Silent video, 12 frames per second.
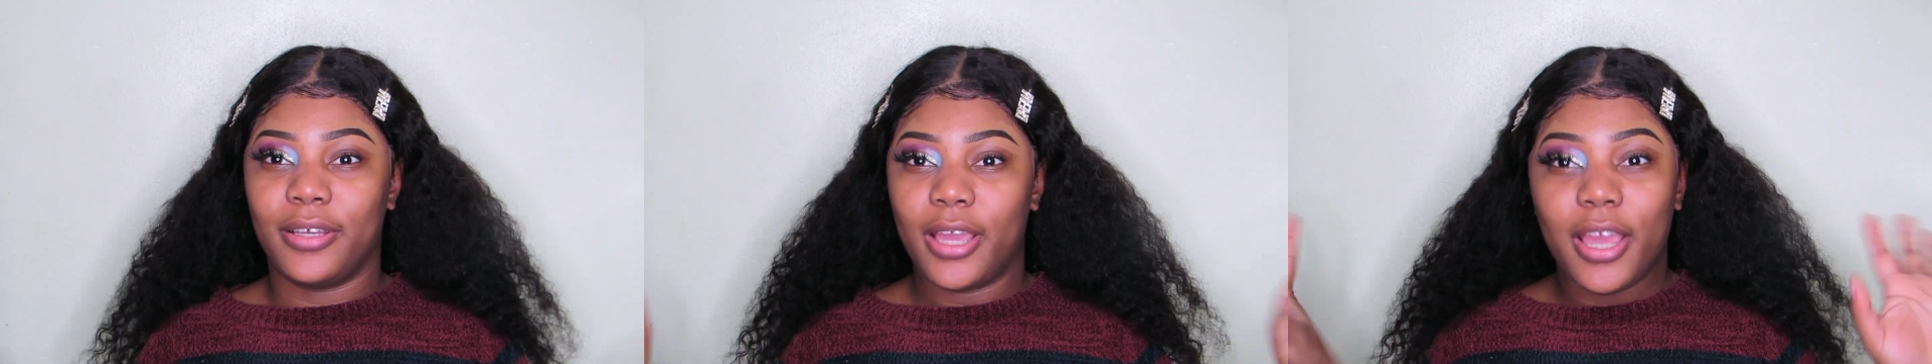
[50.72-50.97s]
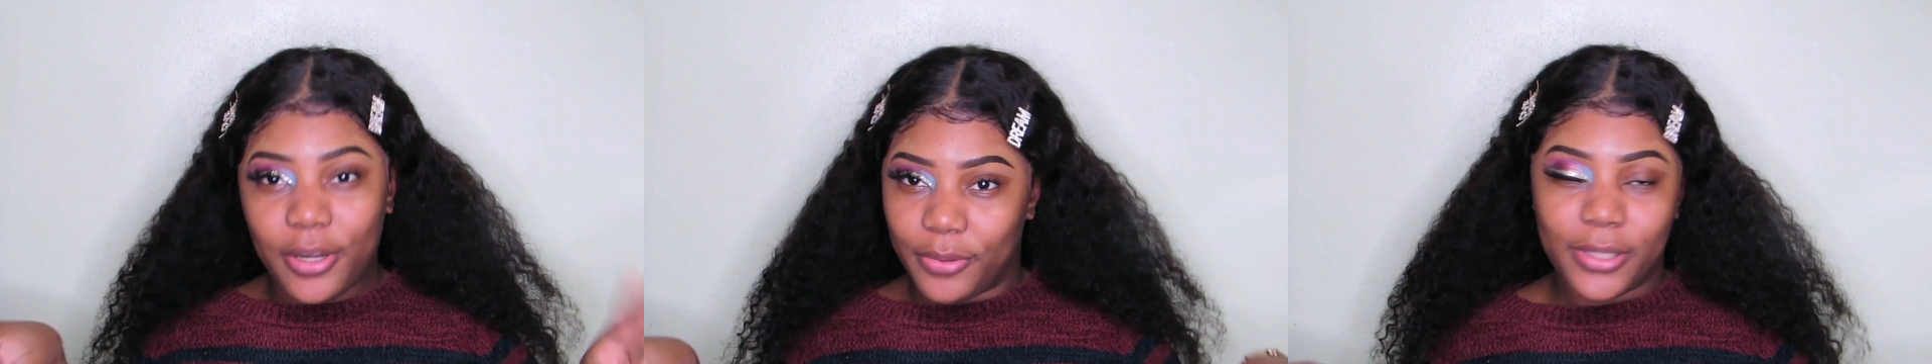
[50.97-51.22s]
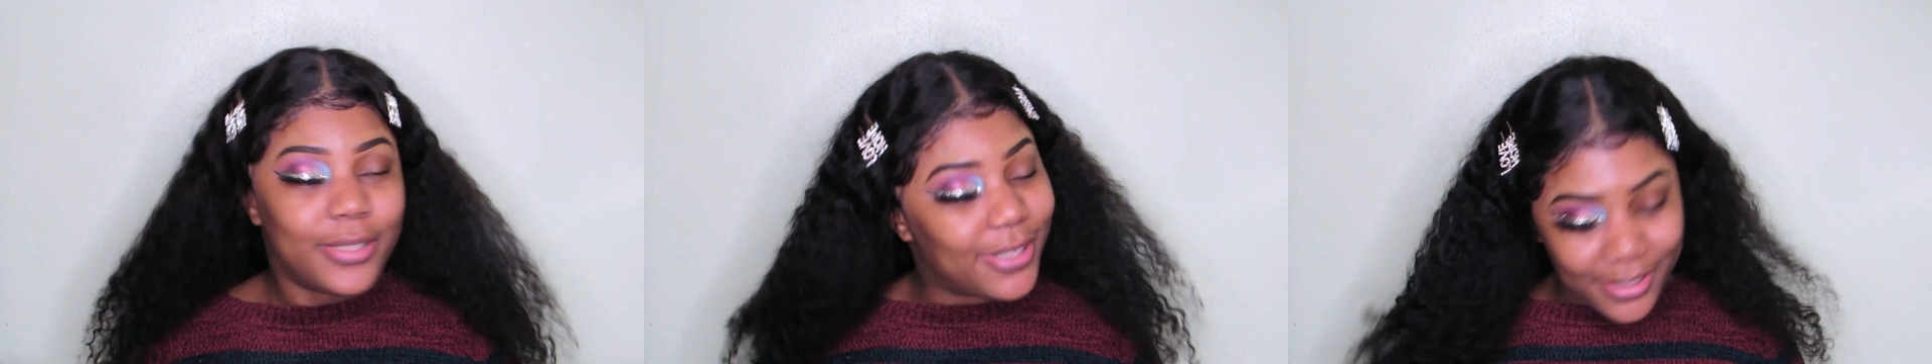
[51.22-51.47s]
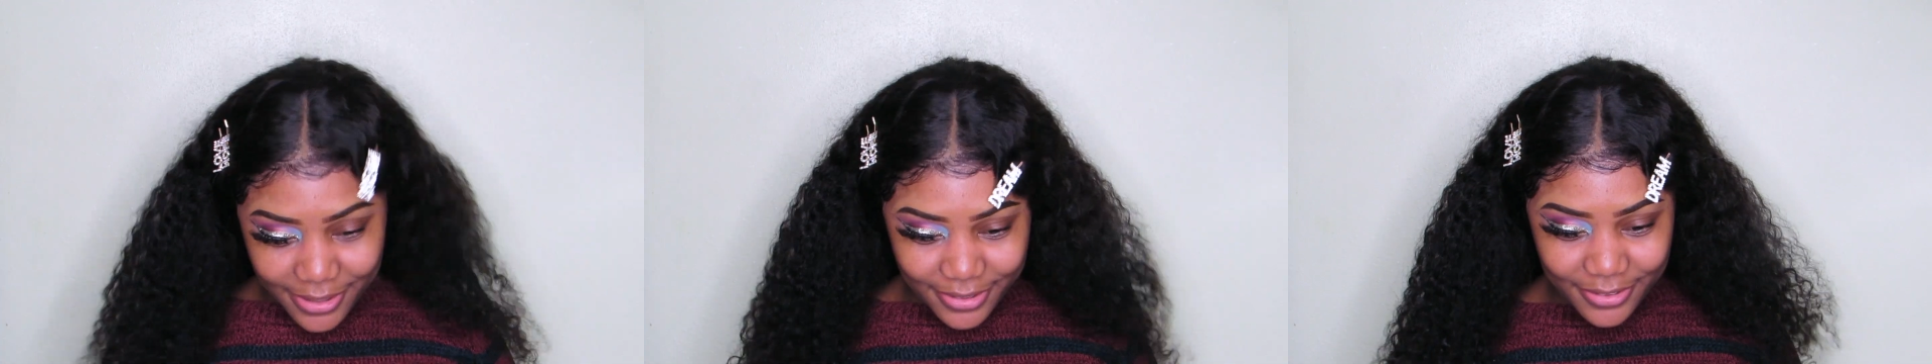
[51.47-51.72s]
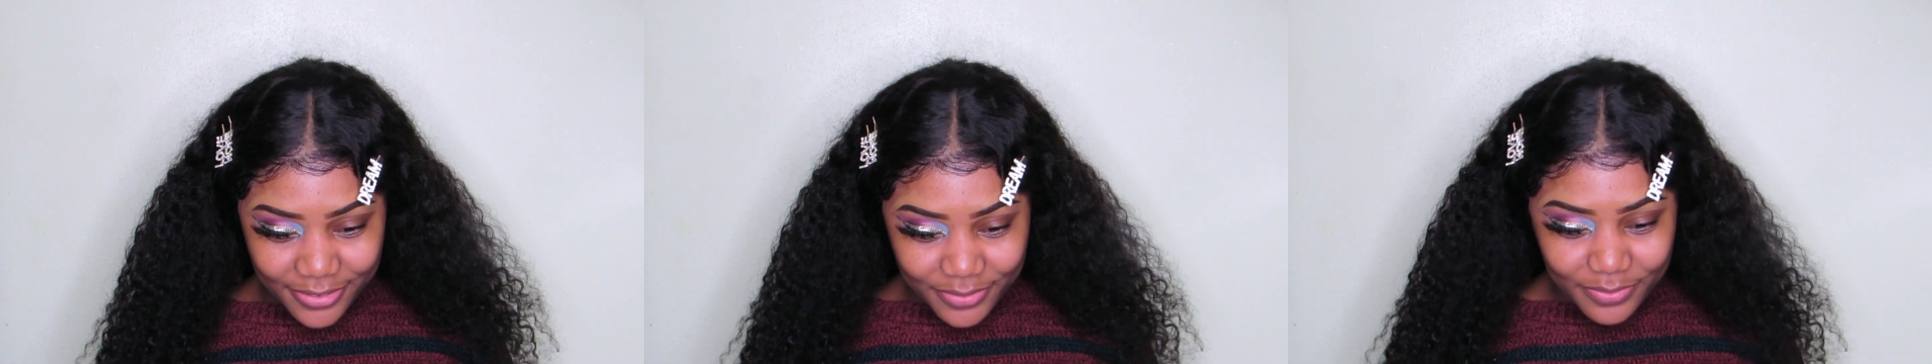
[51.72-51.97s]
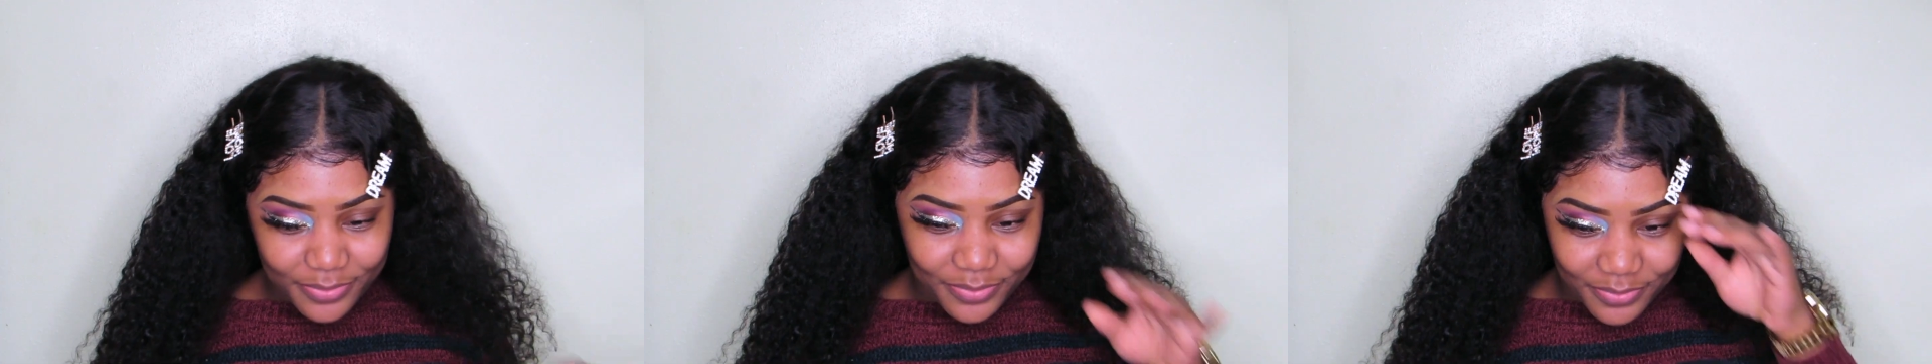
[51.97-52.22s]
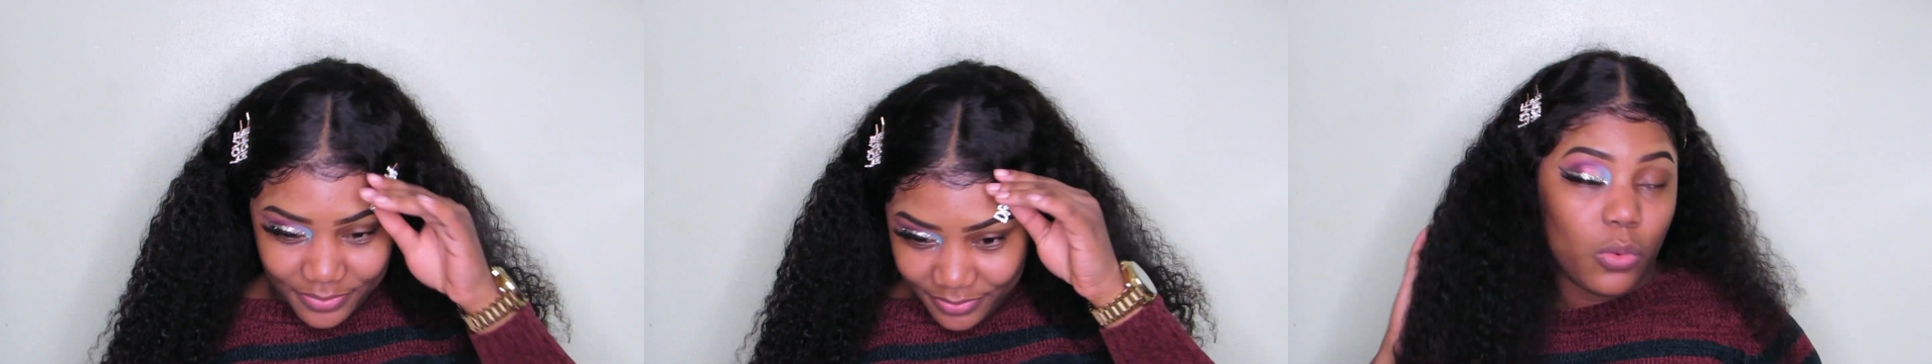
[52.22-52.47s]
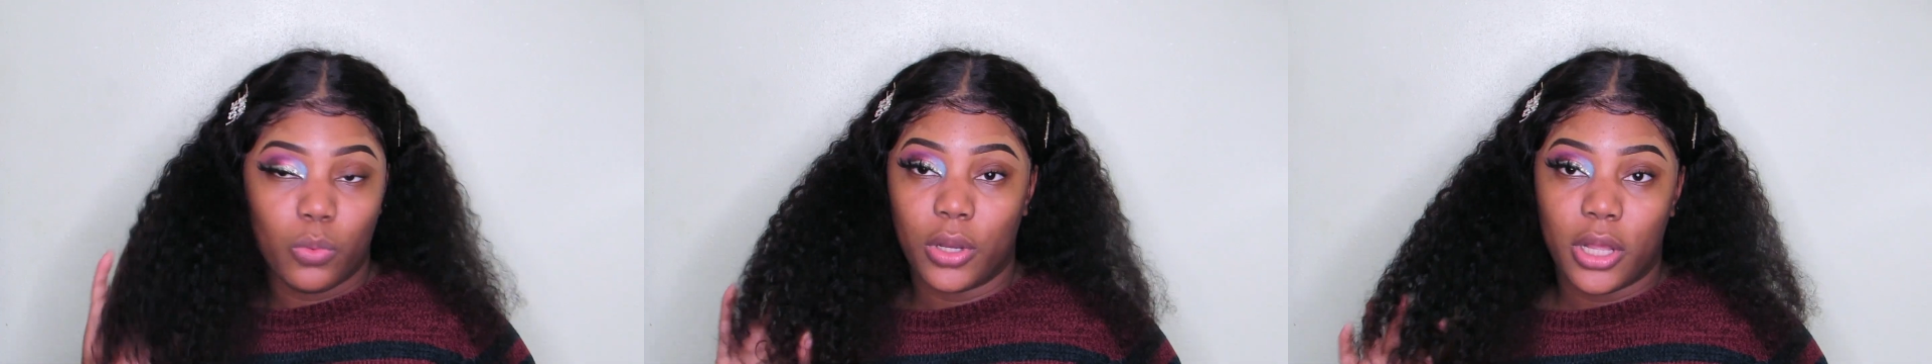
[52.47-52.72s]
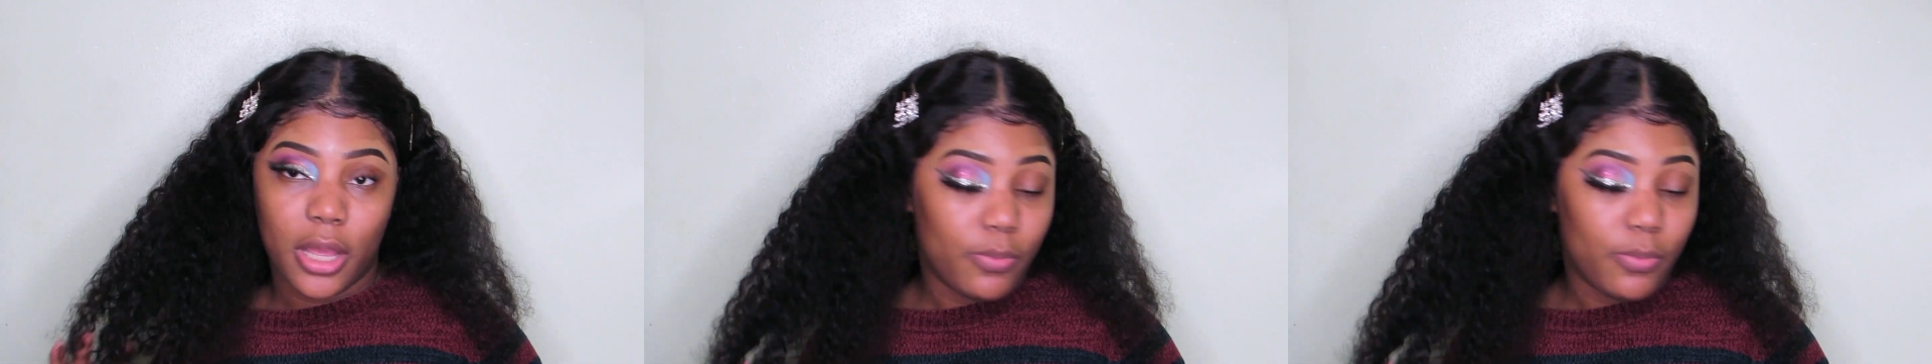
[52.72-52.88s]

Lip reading: Anyways, well,